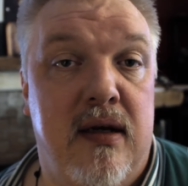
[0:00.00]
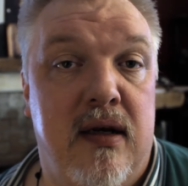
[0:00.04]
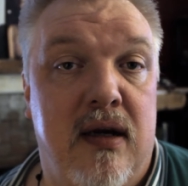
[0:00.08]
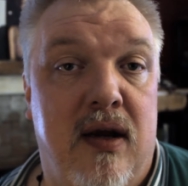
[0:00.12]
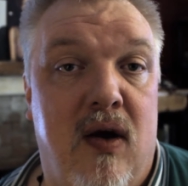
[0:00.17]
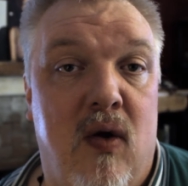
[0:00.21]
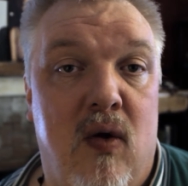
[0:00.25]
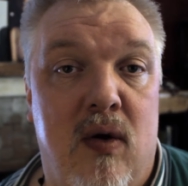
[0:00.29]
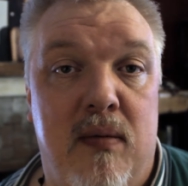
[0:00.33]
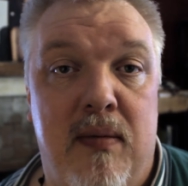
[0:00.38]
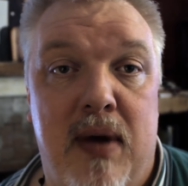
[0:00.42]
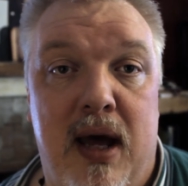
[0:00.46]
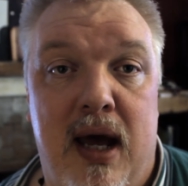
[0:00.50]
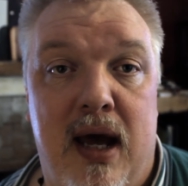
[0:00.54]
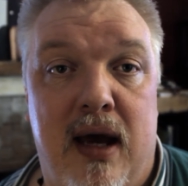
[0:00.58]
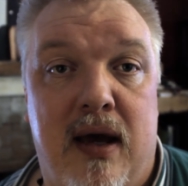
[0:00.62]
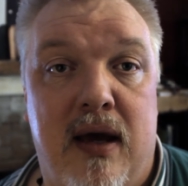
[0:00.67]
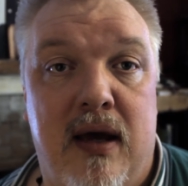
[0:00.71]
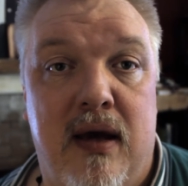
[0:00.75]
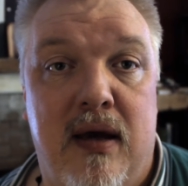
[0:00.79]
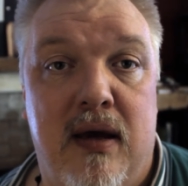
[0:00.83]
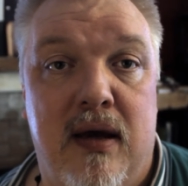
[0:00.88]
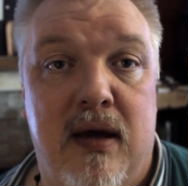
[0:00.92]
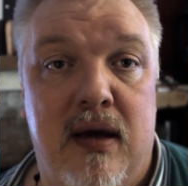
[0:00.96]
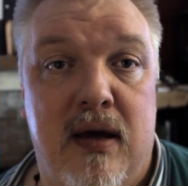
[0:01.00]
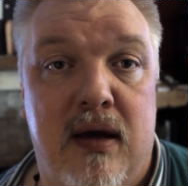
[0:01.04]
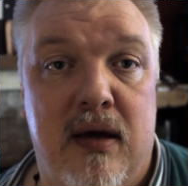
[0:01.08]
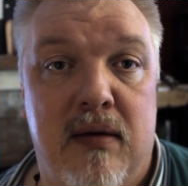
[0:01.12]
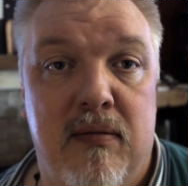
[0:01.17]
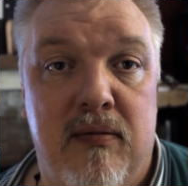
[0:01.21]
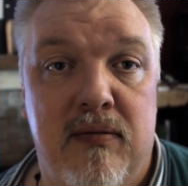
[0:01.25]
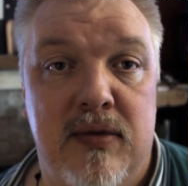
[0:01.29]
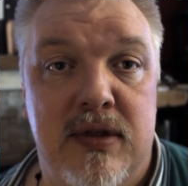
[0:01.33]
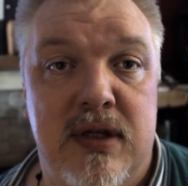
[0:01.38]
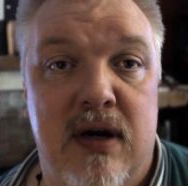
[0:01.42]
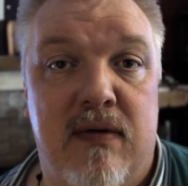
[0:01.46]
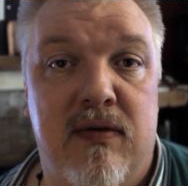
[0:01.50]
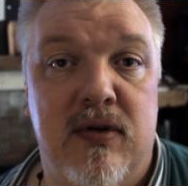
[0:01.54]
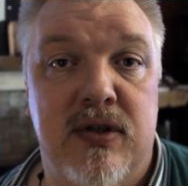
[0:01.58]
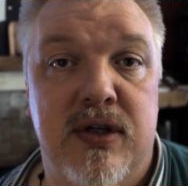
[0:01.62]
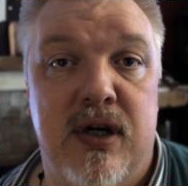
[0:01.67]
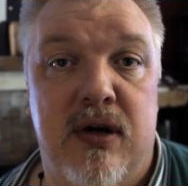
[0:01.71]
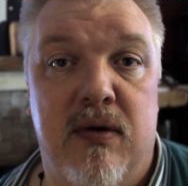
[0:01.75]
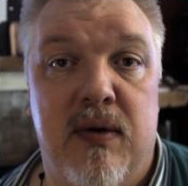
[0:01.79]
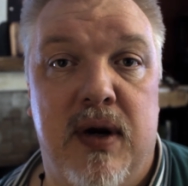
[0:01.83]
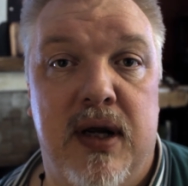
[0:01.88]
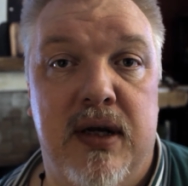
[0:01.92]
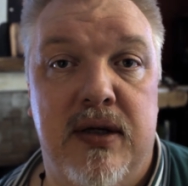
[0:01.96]
going back several
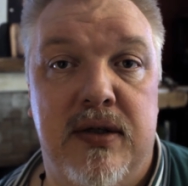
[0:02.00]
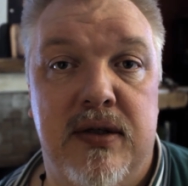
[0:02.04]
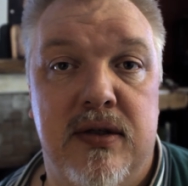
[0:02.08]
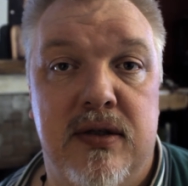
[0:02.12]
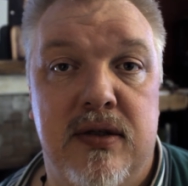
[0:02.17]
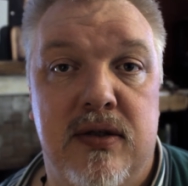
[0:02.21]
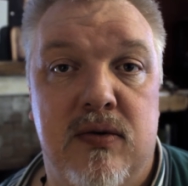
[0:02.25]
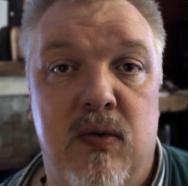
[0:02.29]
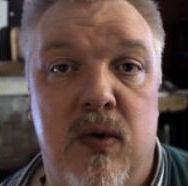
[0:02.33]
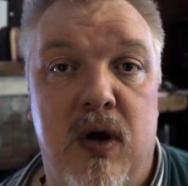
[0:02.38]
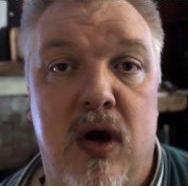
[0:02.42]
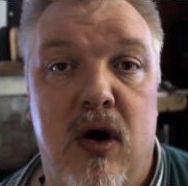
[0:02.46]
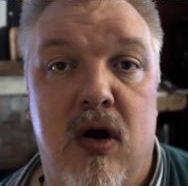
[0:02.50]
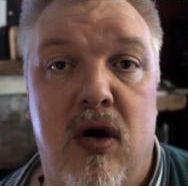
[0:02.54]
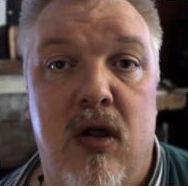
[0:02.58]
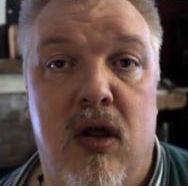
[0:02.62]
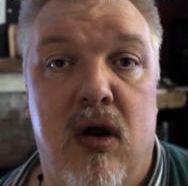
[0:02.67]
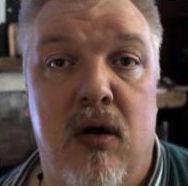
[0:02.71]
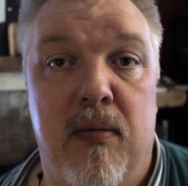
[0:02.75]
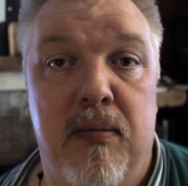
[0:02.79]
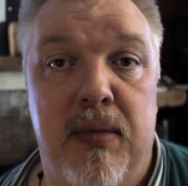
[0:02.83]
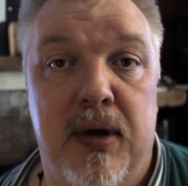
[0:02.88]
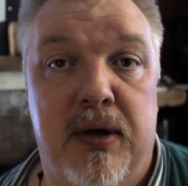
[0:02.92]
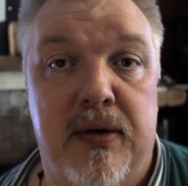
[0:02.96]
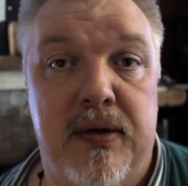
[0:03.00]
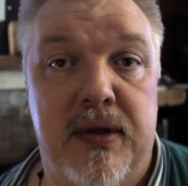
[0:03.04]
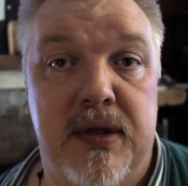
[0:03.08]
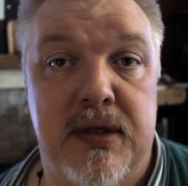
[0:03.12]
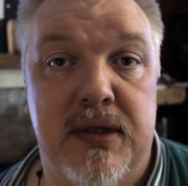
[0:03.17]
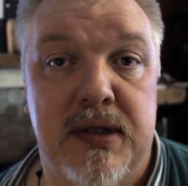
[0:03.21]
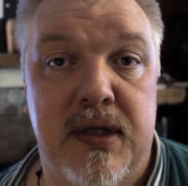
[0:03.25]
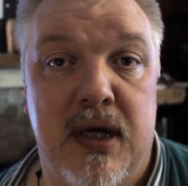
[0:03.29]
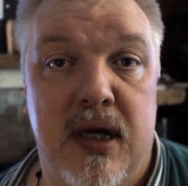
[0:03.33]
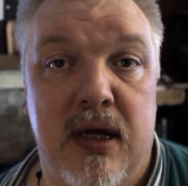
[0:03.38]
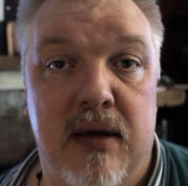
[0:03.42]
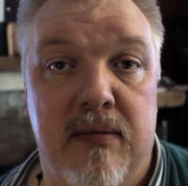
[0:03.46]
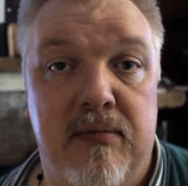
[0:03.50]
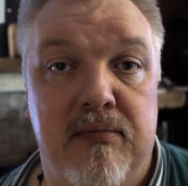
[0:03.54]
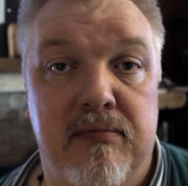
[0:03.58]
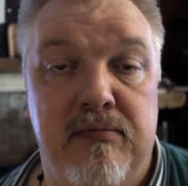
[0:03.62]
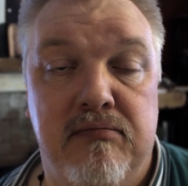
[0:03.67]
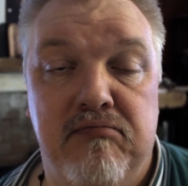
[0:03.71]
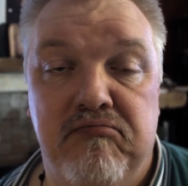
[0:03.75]
generations, we all are built the same.